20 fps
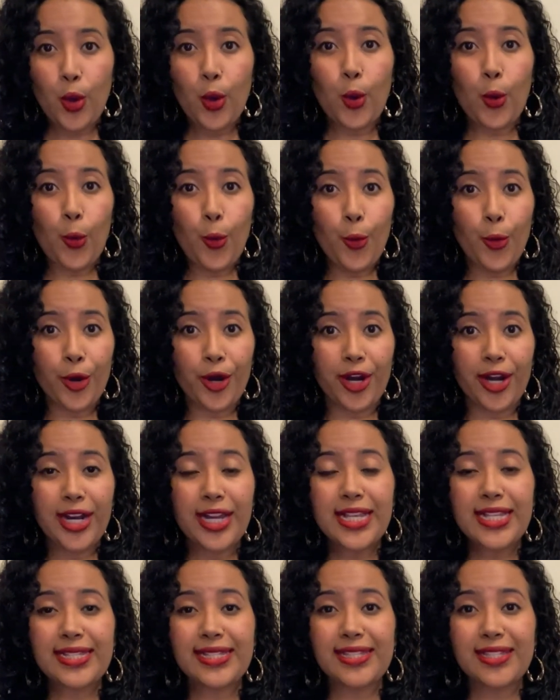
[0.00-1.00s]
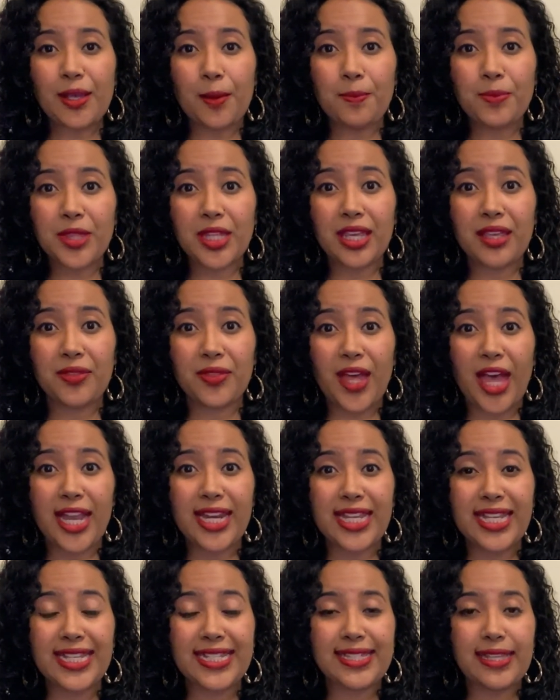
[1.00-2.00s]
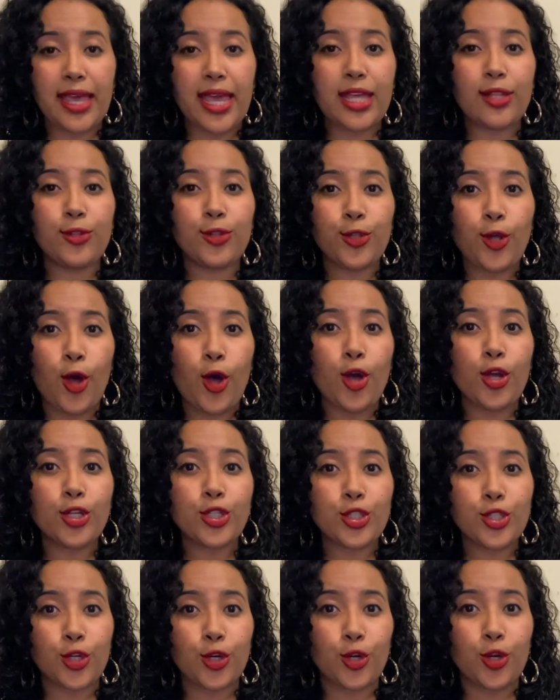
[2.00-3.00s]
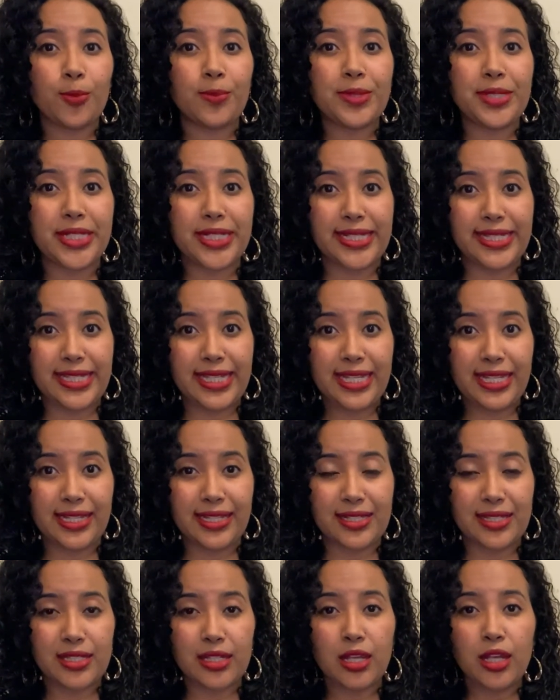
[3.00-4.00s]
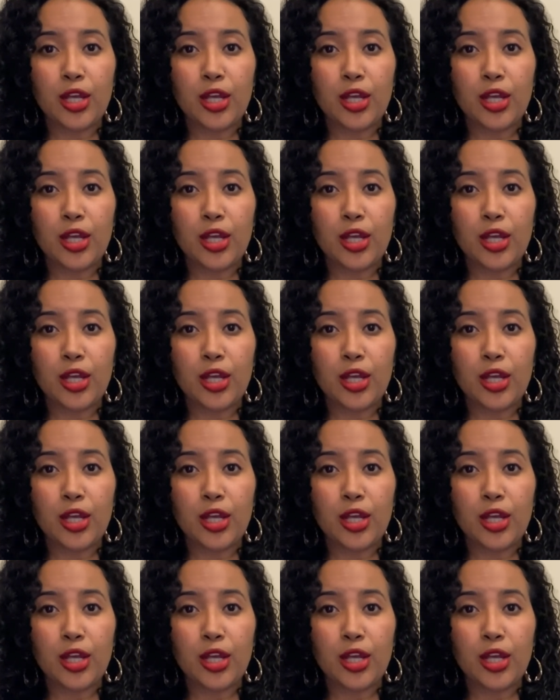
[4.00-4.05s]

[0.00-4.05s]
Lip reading: or something that is a long-term disease.